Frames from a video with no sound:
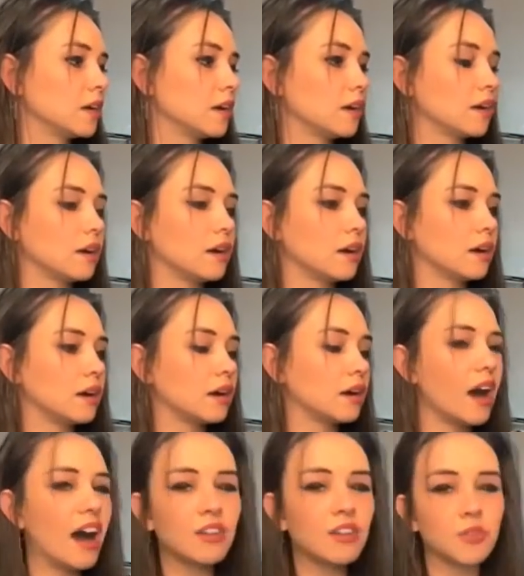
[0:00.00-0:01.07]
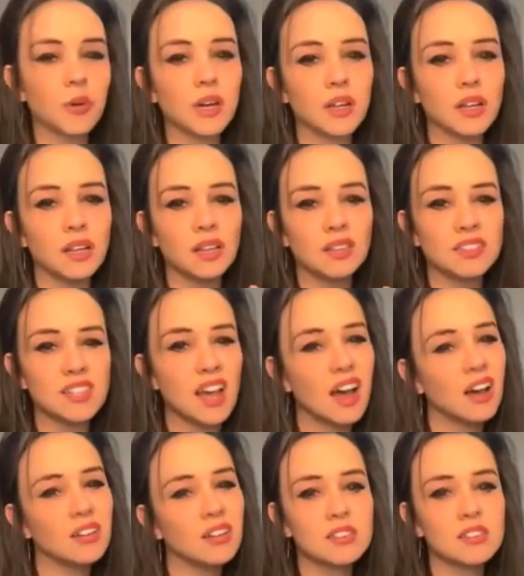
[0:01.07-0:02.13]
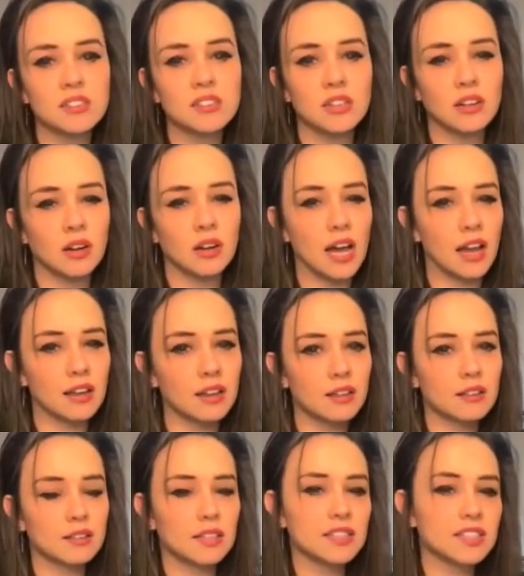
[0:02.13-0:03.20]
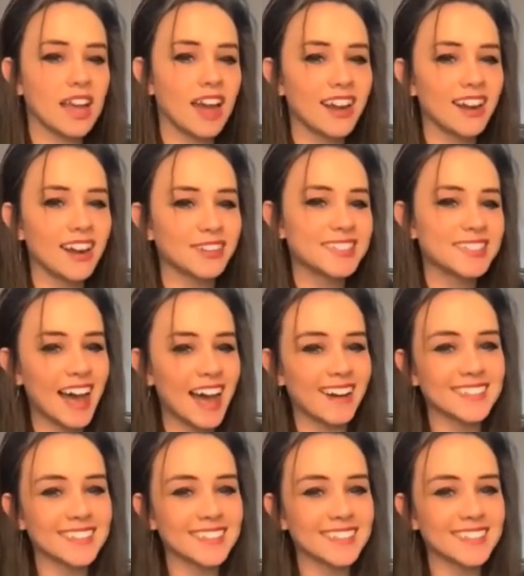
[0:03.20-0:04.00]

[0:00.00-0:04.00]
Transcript: Hardwell sounds, like this kind of sounds.